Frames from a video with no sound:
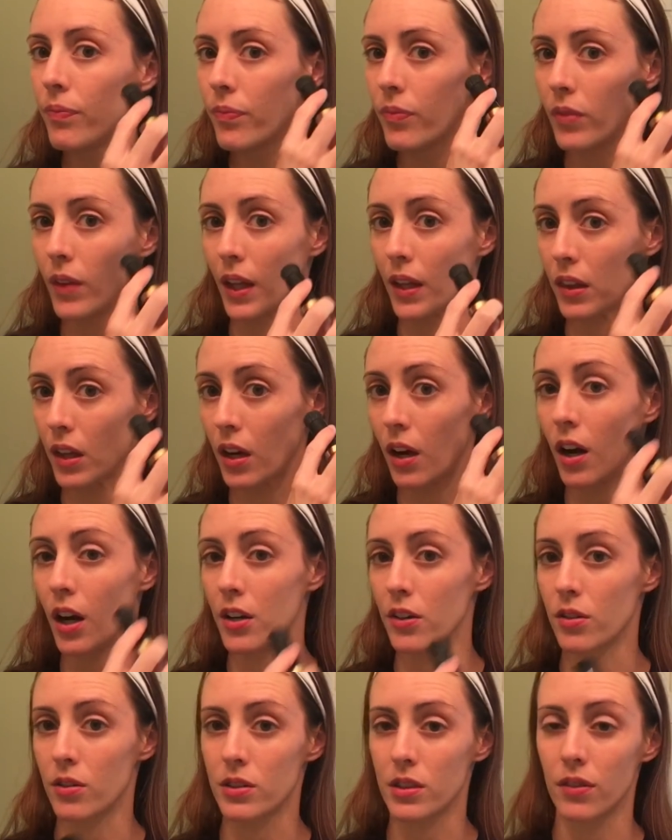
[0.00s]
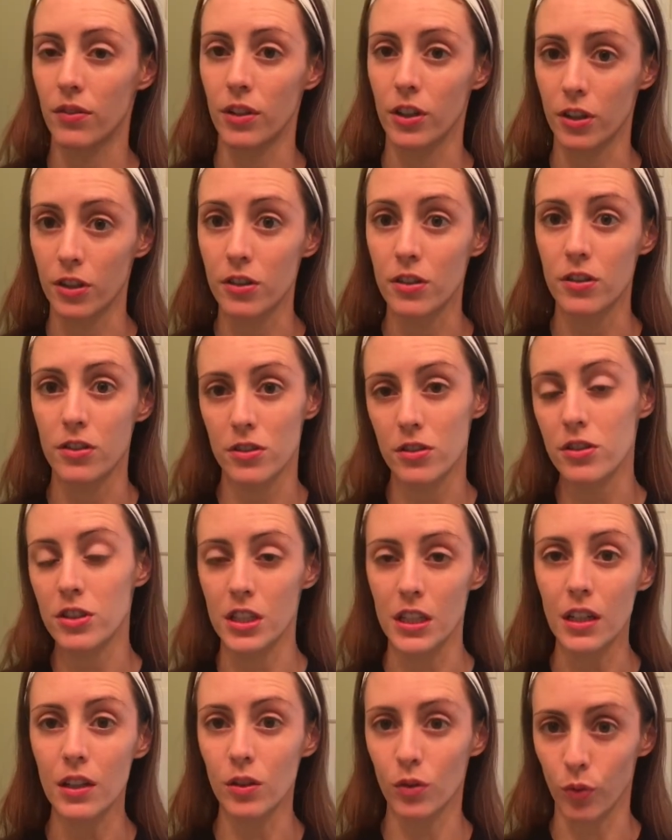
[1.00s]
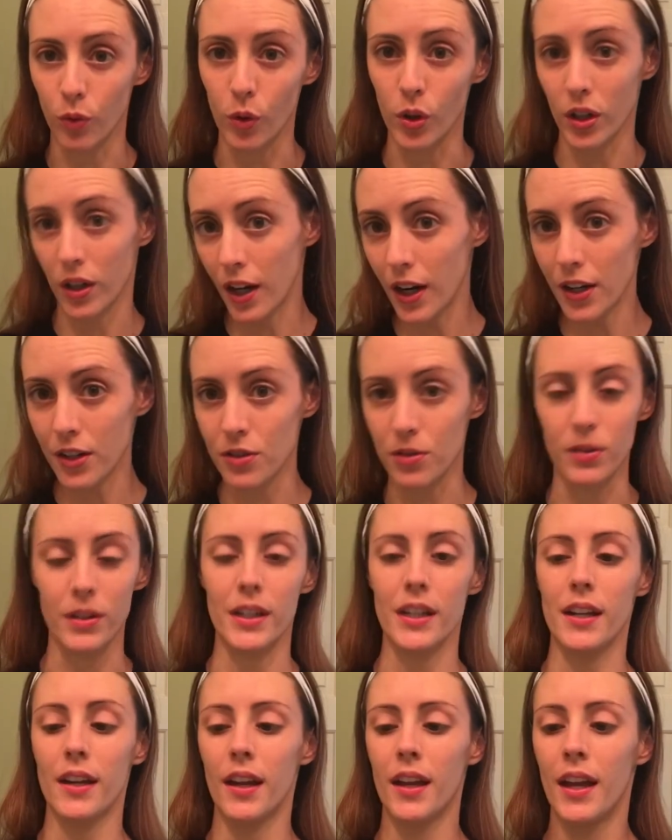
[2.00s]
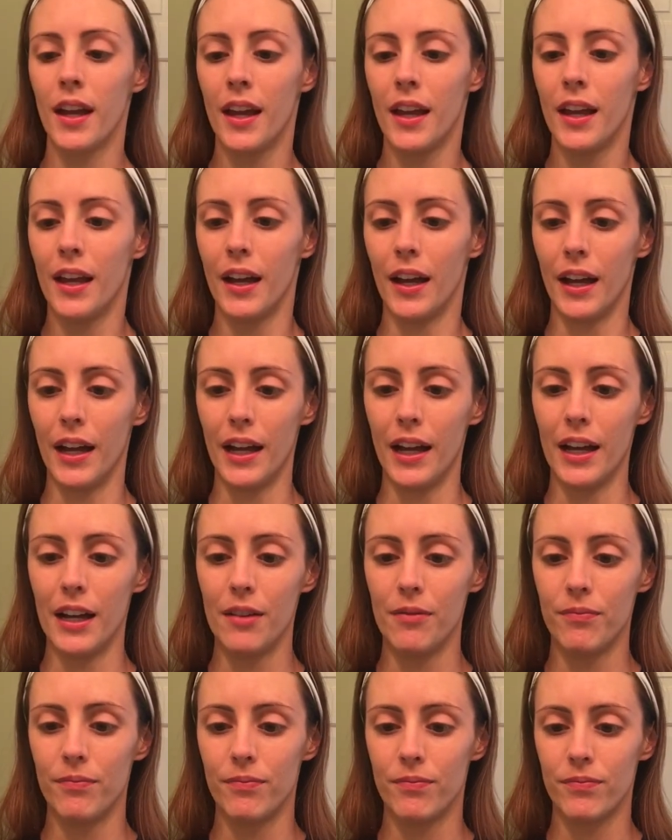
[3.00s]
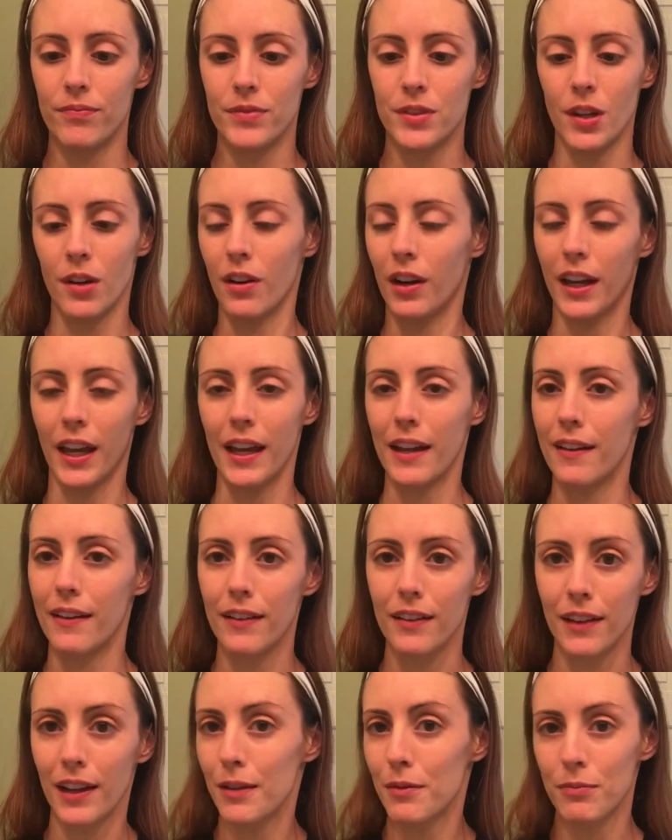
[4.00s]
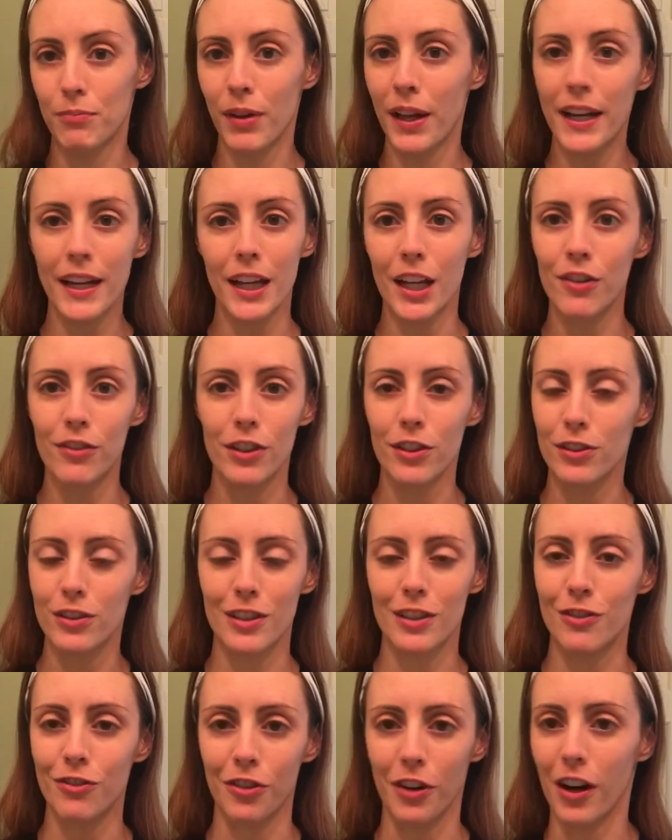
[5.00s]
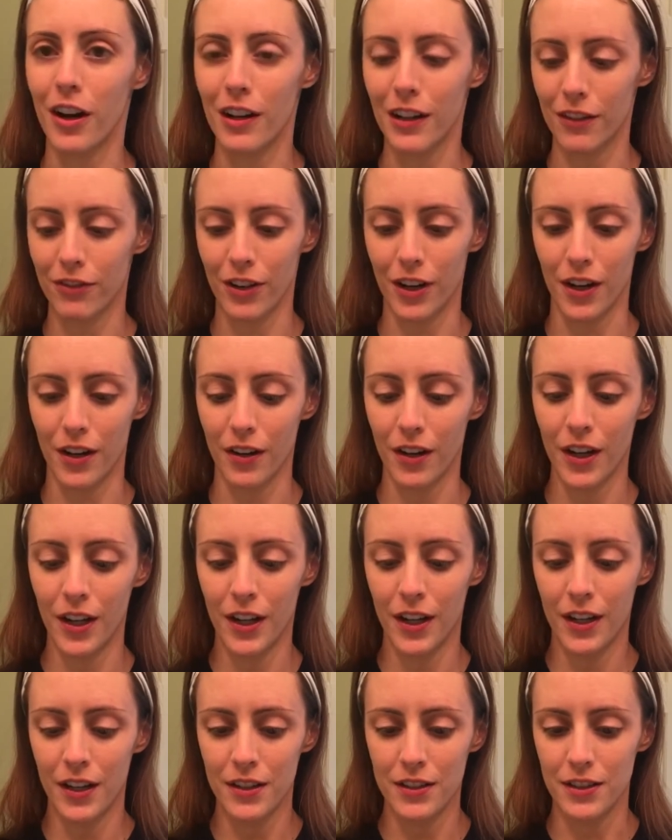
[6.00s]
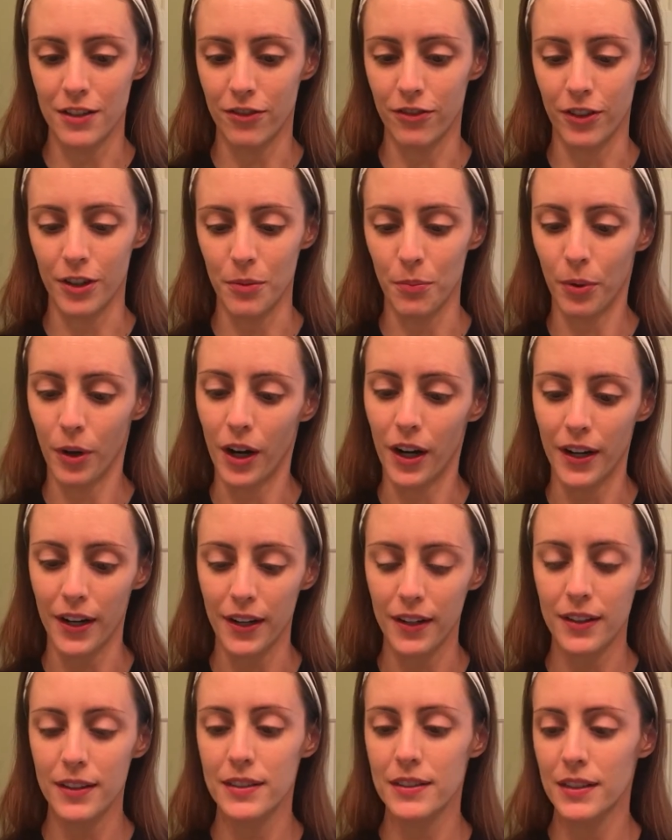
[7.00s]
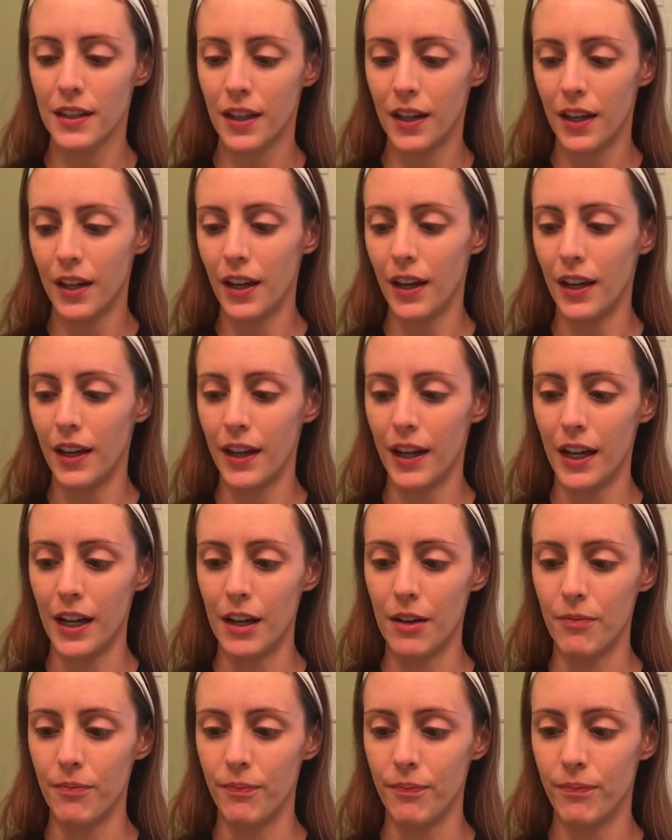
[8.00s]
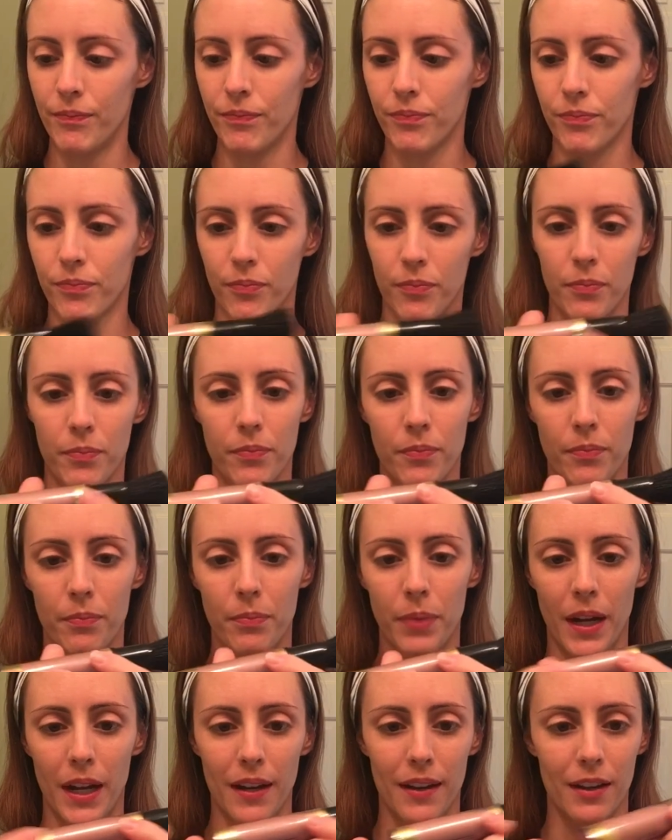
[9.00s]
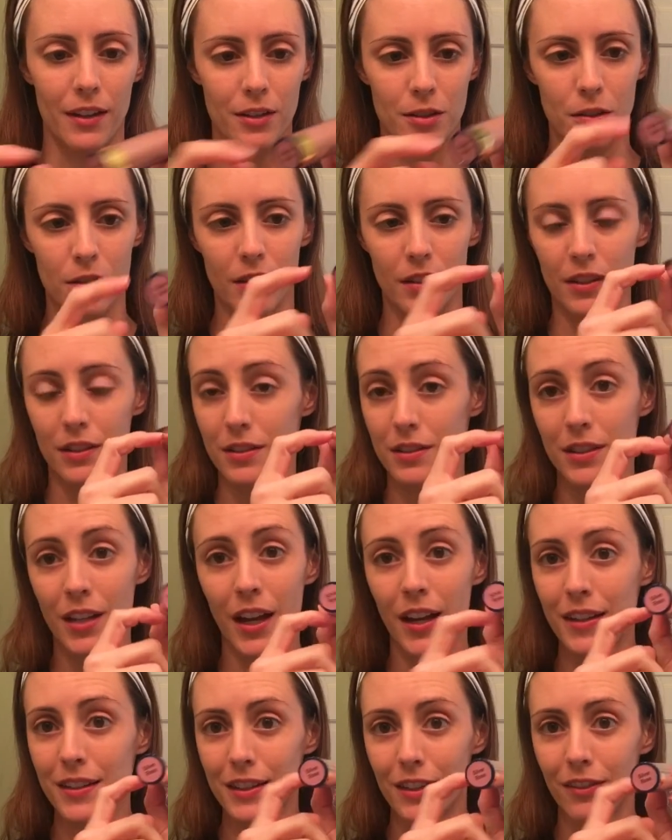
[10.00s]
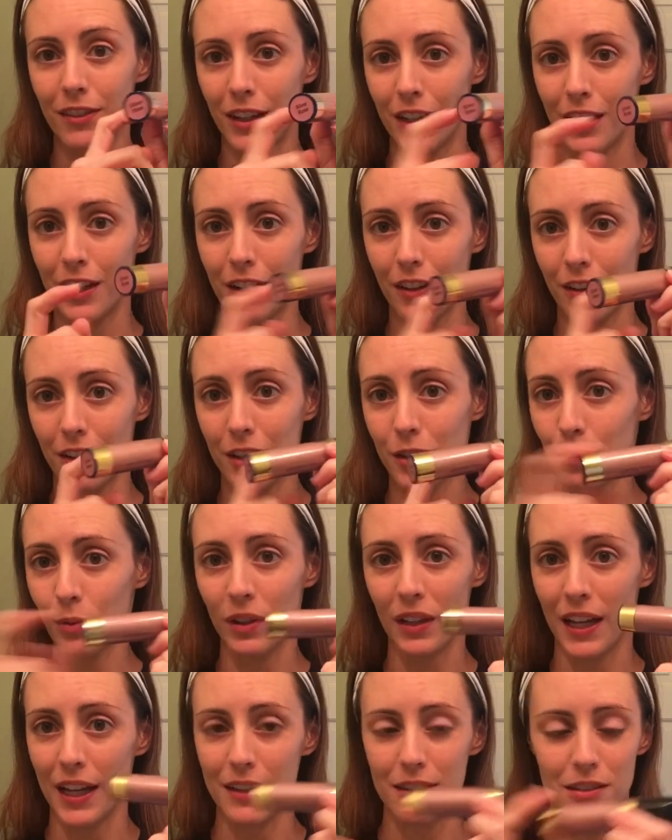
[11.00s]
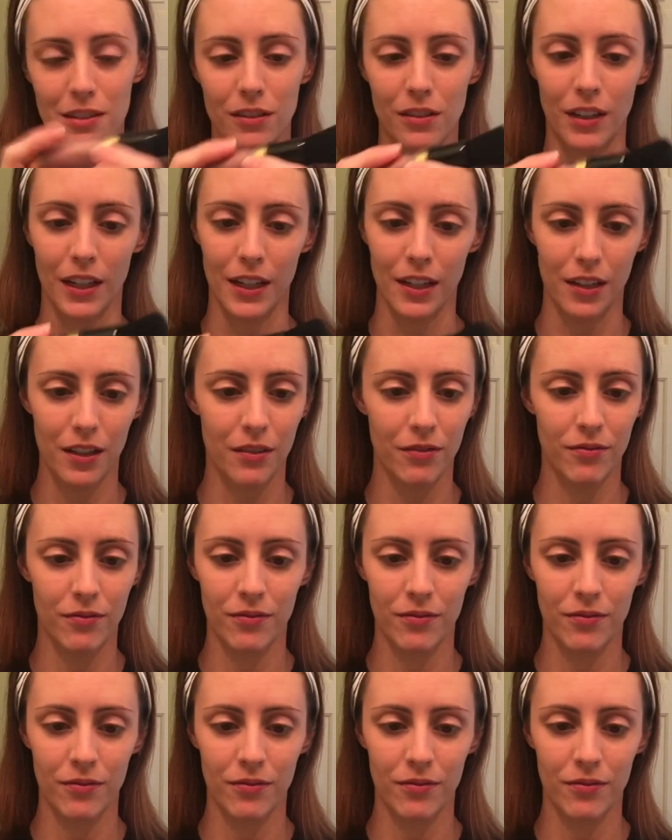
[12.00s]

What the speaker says: like the contours of your cheeks for contouring. So again, plenty of uses for all of our different products. But there's tons of it in here. This will last you, like,